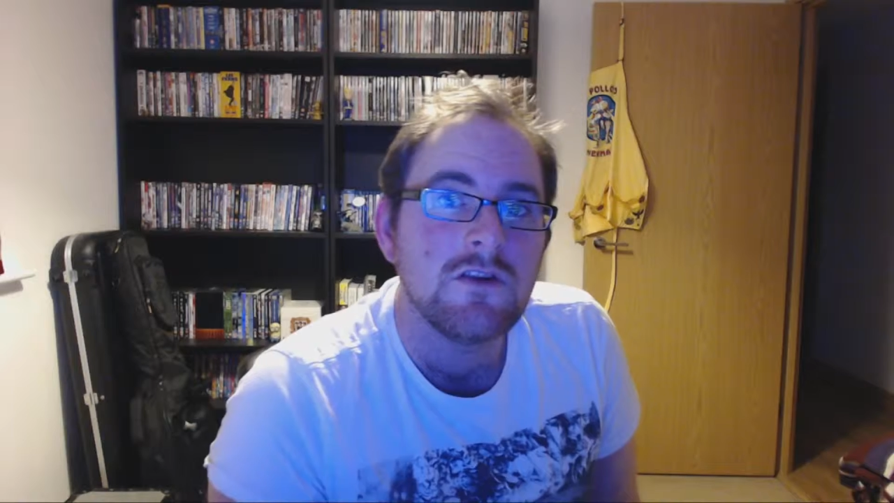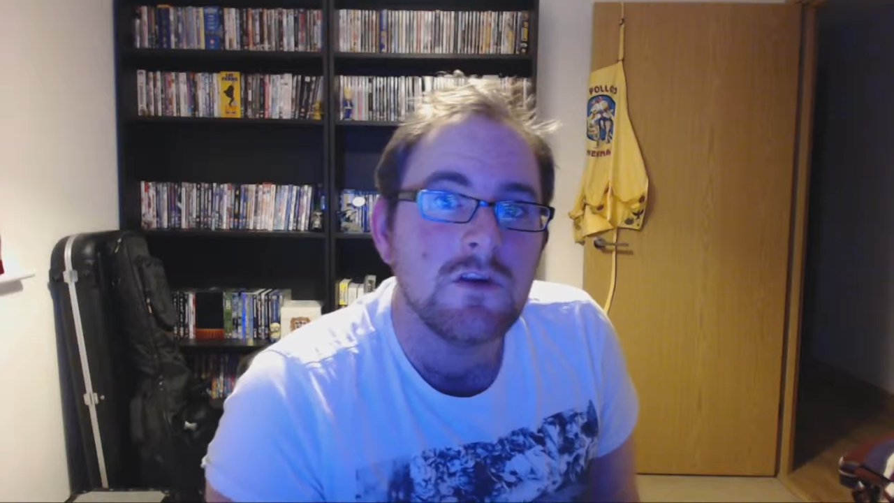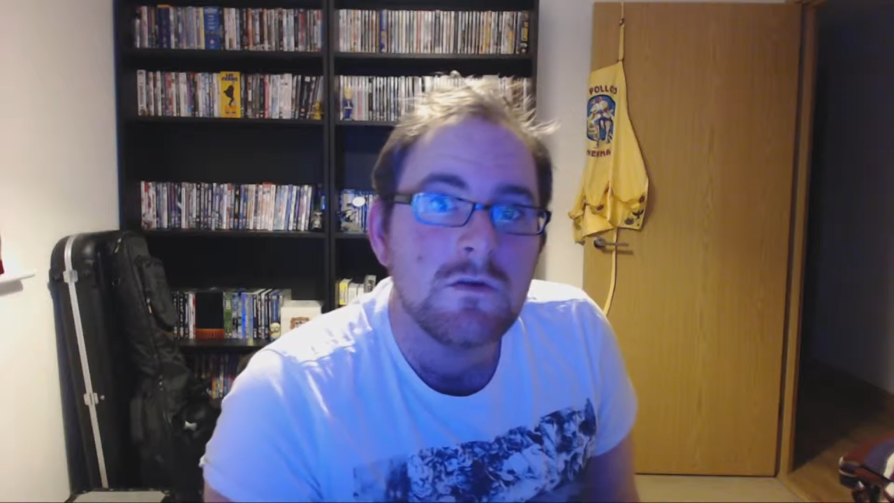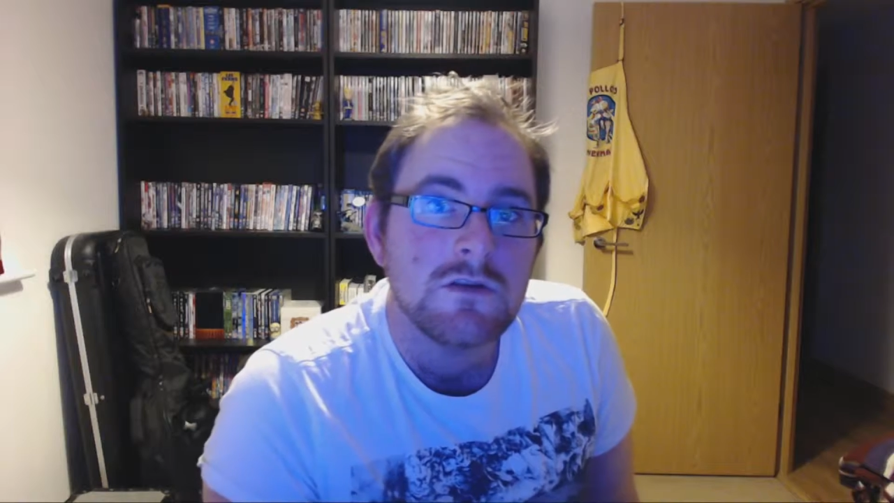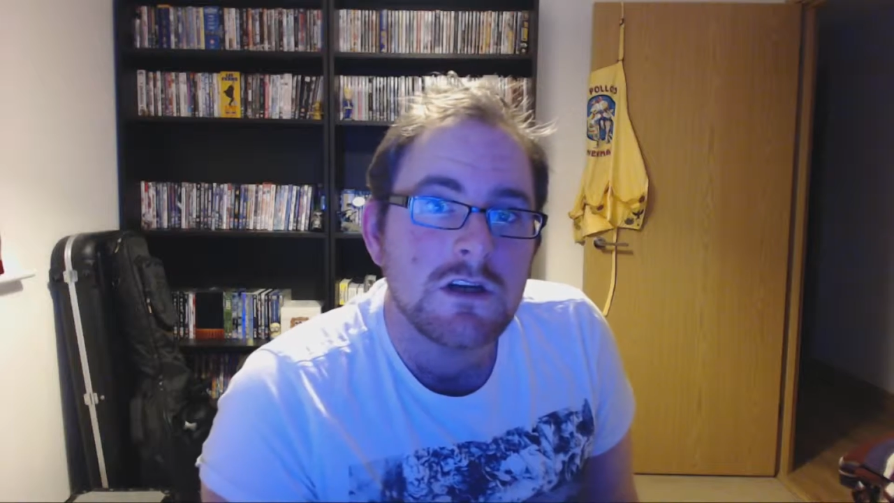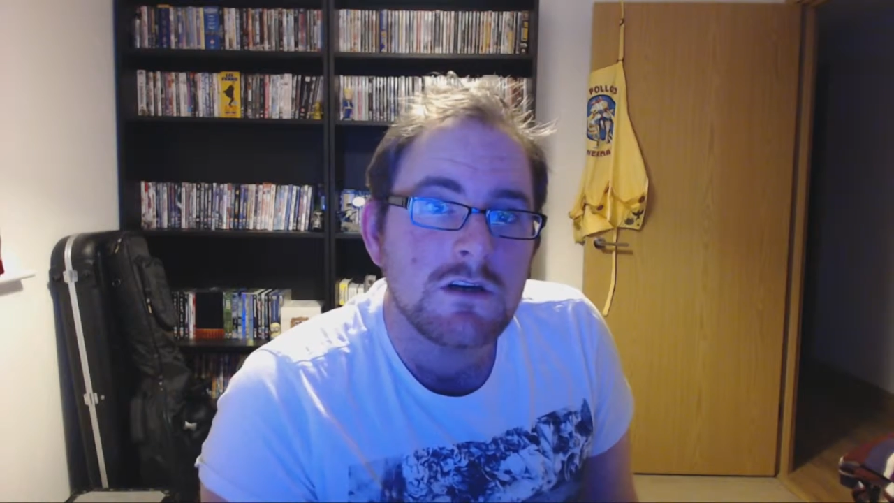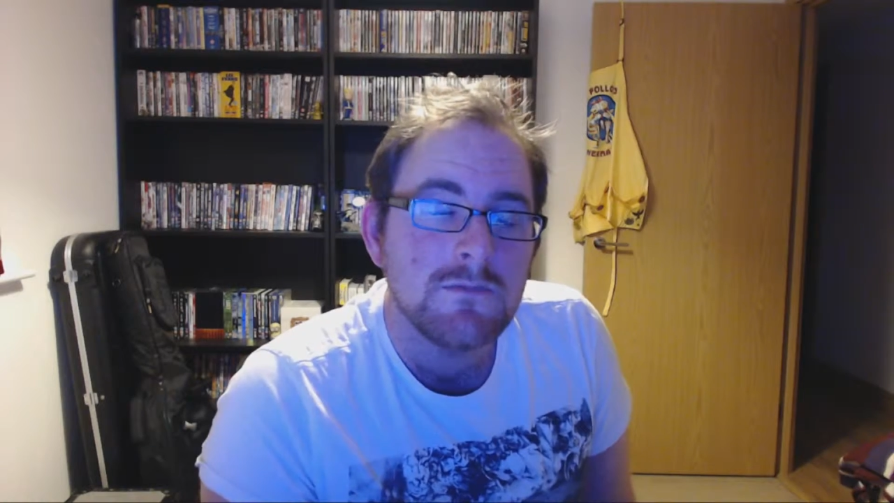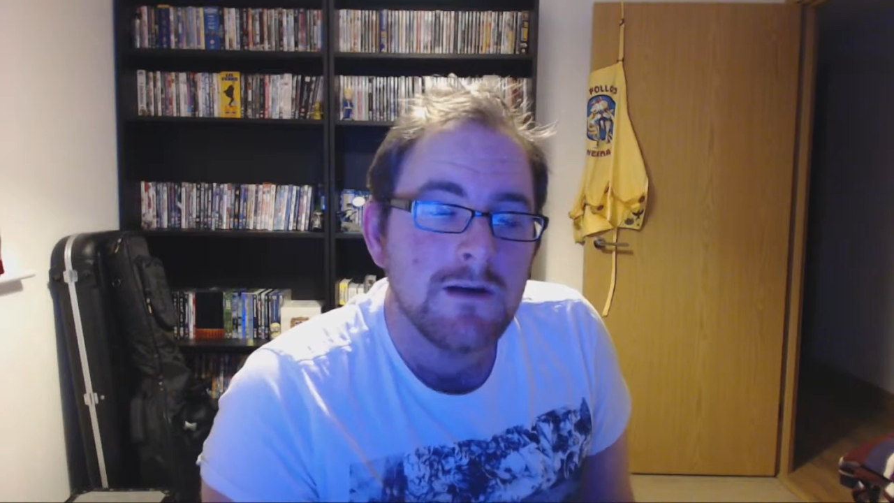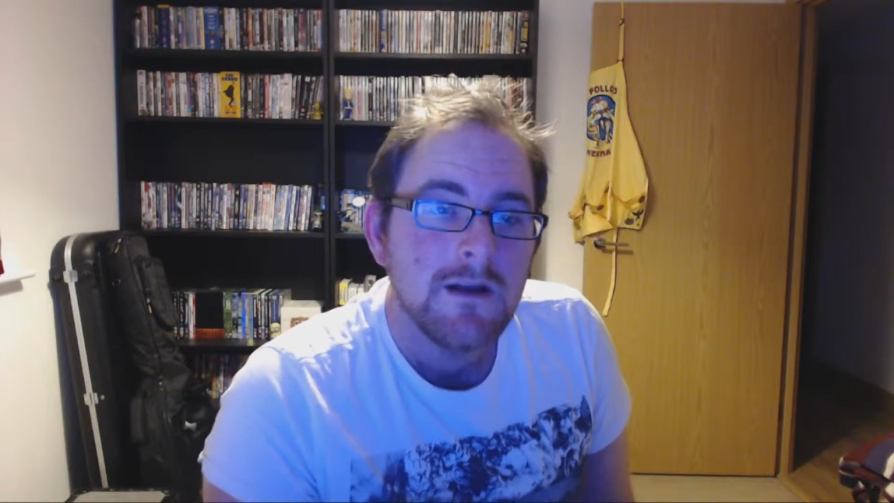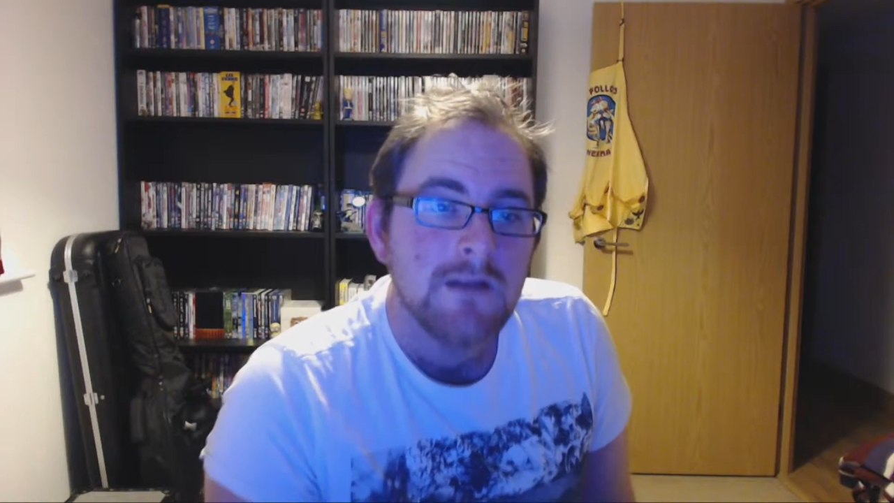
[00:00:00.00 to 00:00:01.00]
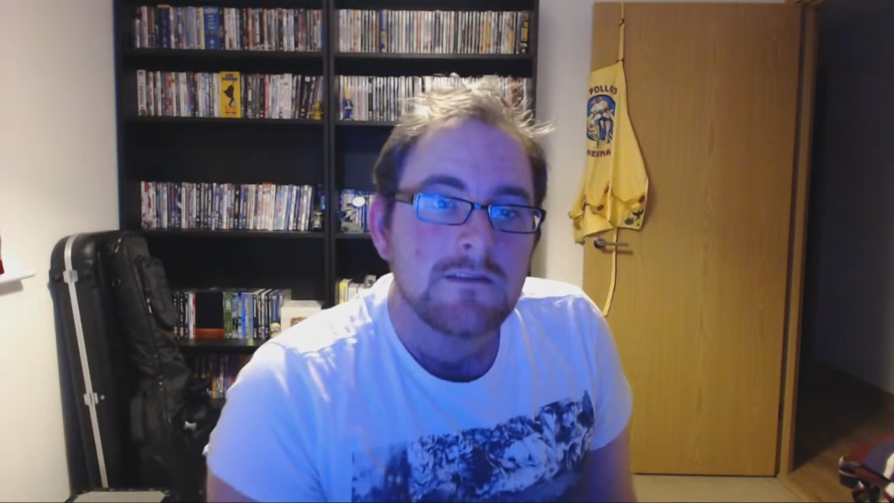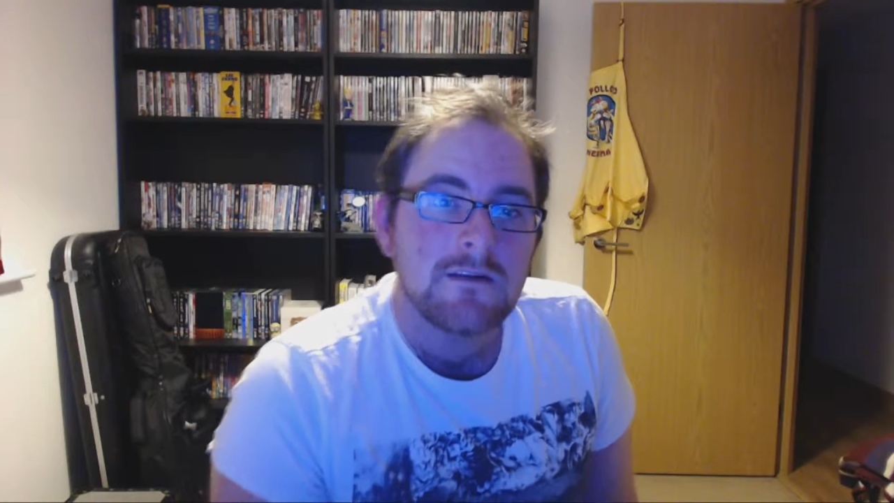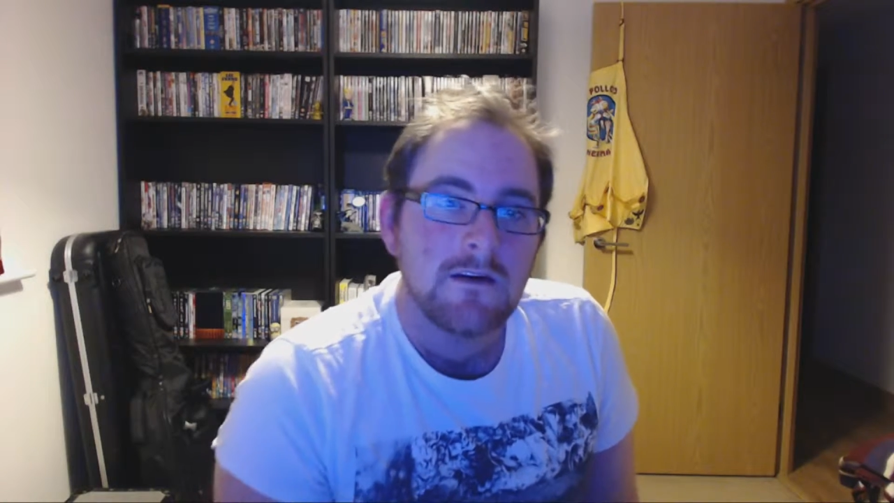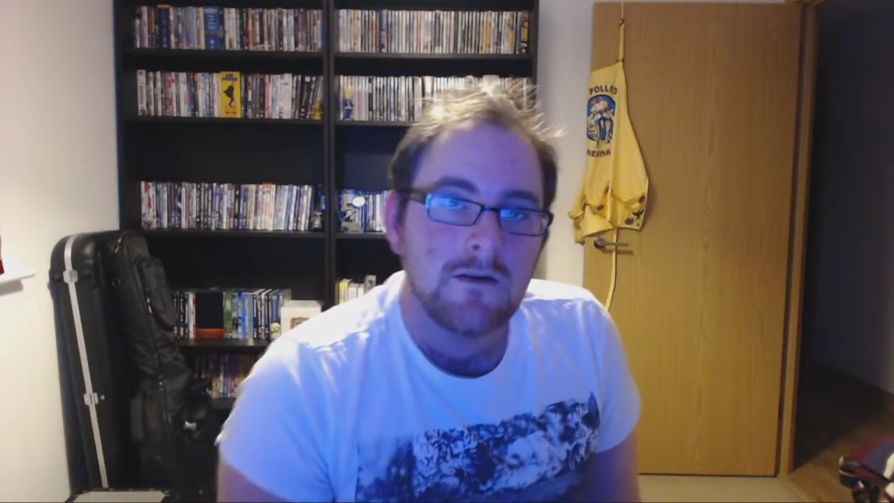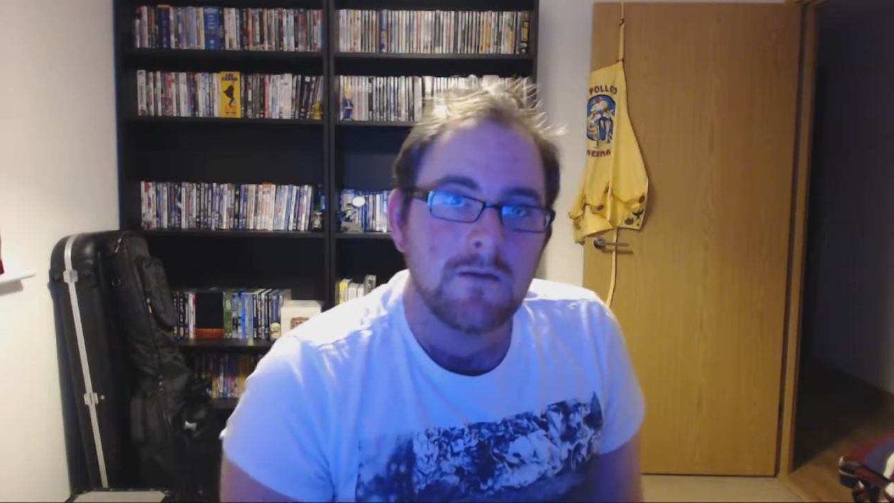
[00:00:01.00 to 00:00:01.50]
YouTube.
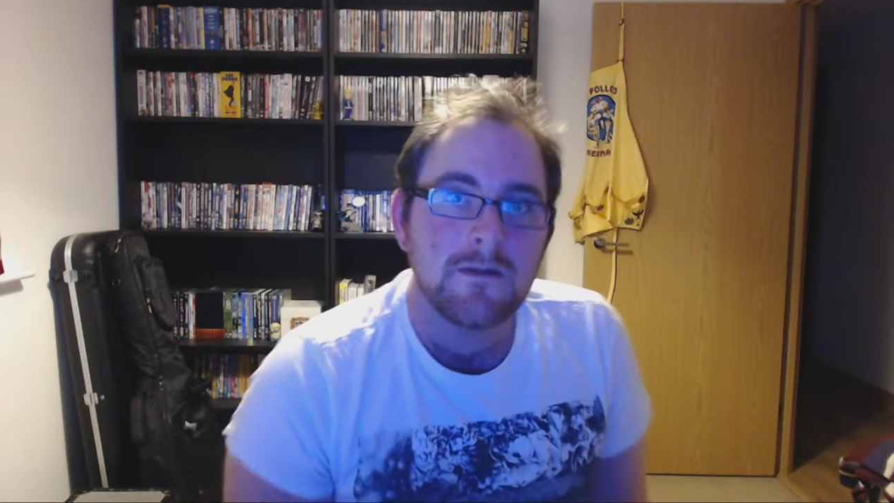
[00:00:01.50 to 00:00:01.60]
So